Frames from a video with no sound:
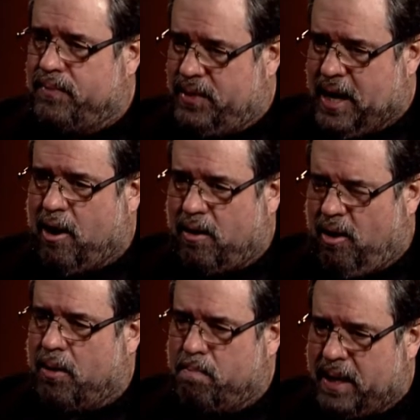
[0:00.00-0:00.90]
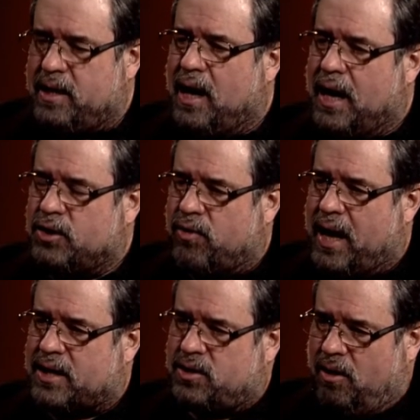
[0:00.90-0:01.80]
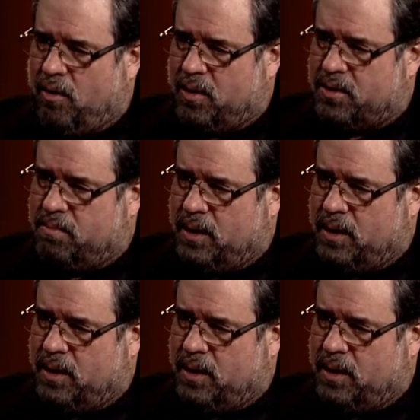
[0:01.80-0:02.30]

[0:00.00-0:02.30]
They are on big contracts along with